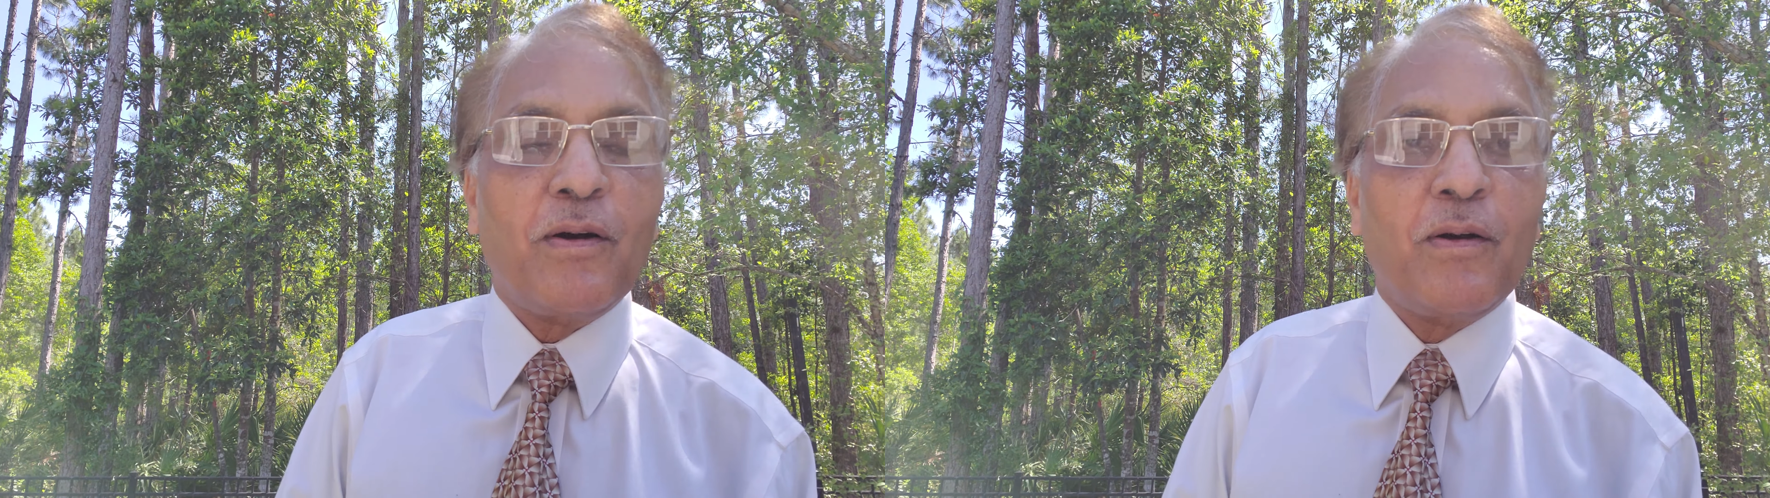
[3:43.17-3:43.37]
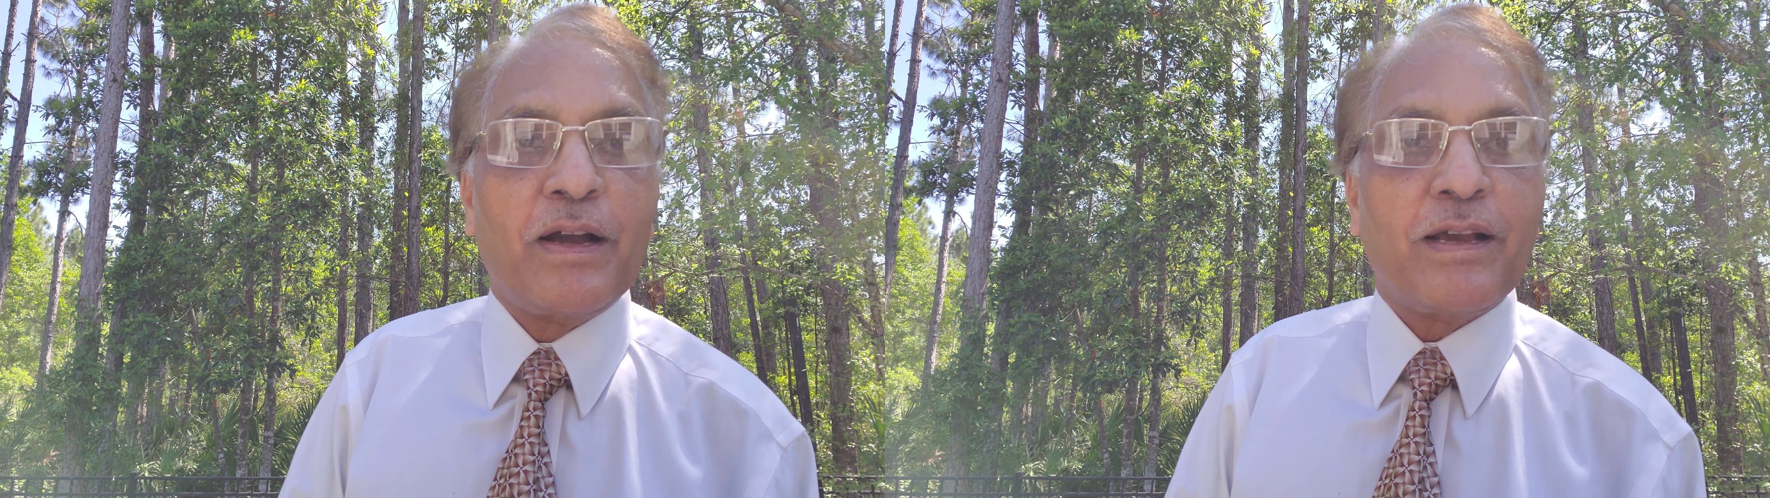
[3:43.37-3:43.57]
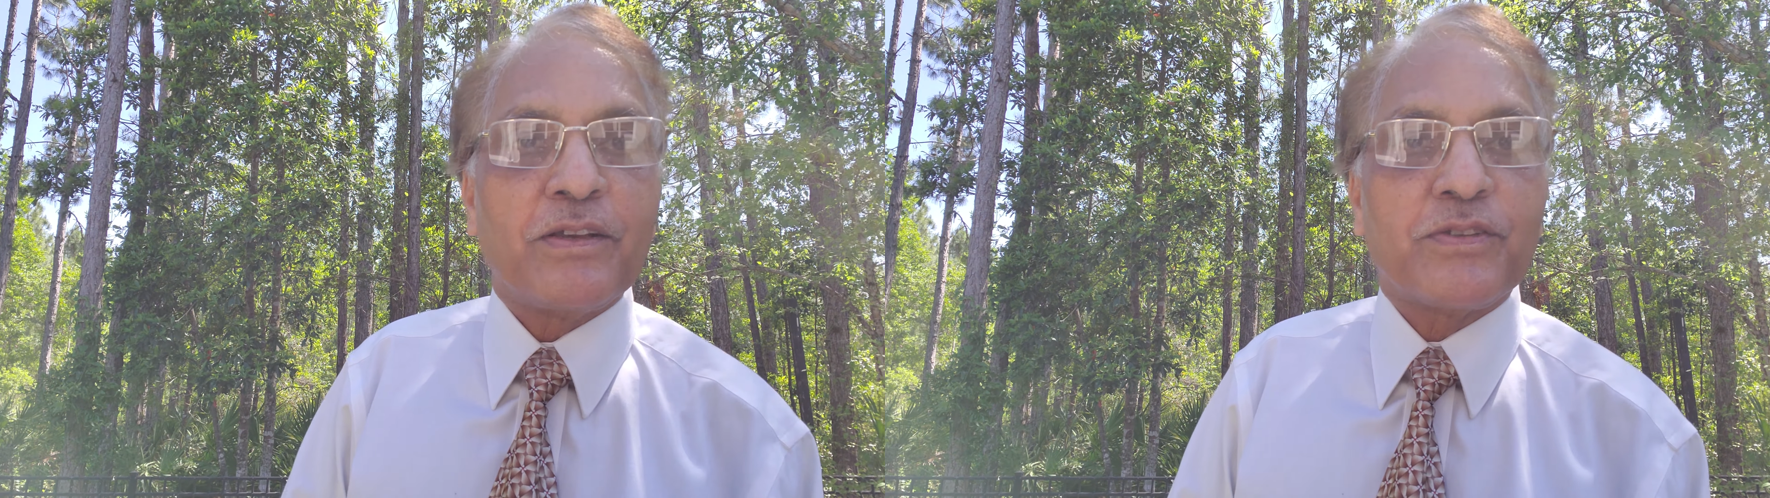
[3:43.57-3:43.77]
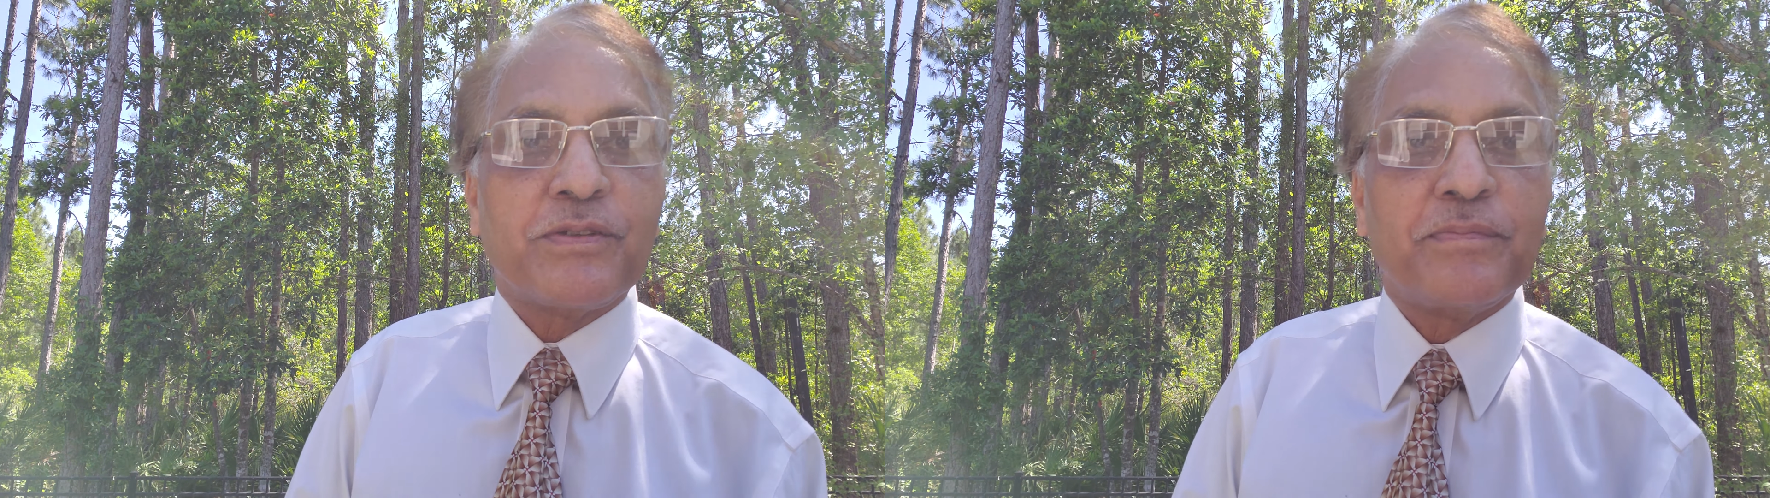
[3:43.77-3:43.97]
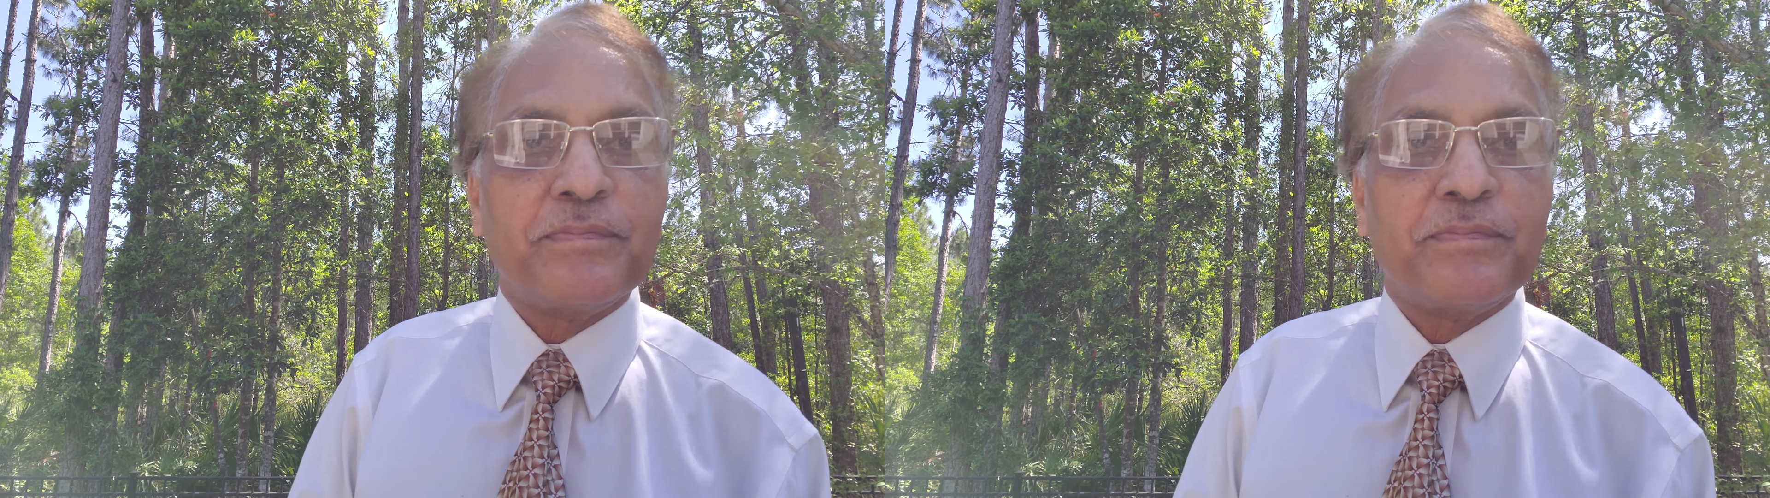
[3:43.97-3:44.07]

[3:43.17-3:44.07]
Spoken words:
by us?